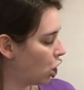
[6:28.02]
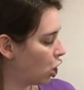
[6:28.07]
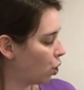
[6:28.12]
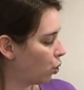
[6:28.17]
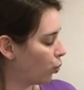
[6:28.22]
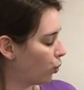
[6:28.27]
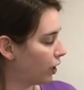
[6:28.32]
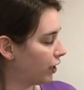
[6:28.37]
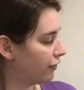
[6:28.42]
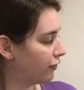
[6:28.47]

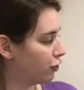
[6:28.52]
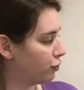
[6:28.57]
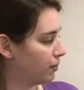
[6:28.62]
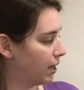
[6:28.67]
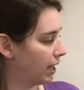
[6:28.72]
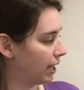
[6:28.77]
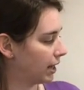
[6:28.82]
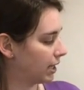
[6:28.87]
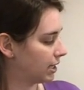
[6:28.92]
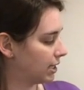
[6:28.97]
What if you
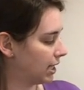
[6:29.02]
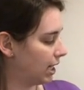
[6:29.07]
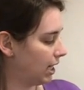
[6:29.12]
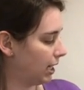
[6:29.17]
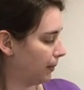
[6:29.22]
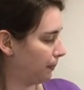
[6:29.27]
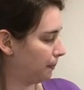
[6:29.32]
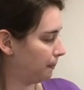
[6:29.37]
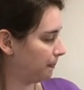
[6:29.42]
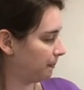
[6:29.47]
make the
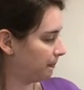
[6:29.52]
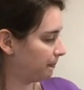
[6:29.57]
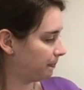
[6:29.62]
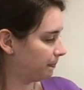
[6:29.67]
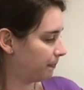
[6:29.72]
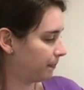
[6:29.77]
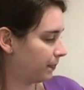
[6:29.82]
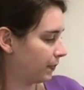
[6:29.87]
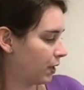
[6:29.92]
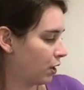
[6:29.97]
time?
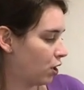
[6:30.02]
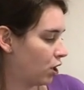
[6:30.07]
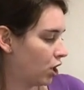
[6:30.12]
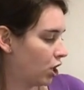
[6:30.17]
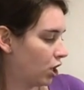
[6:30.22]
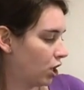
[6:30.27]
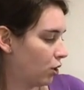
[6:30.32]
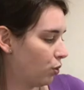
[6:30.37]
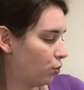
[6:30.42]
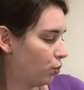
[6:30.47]

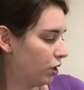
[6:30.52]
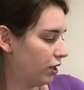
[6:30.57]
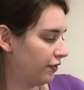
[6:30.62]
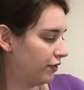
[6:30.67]
What